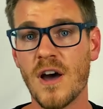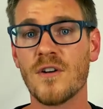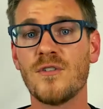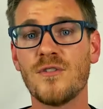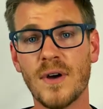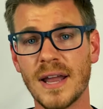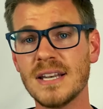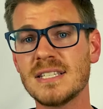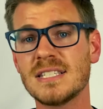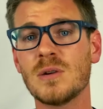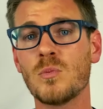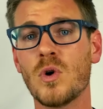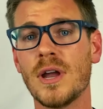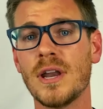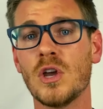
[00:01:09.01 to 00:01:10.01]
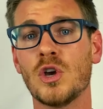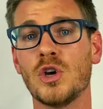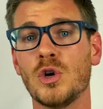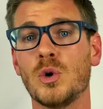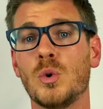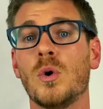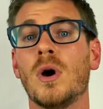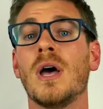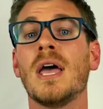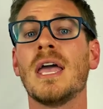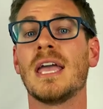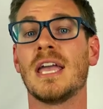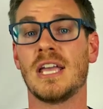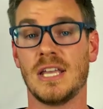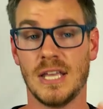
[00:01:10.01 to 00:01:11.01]
Find someone who
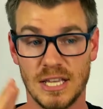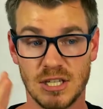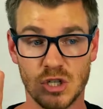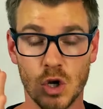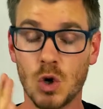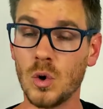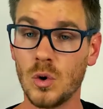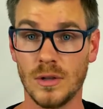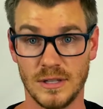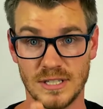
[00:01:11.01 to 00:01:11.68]
is who,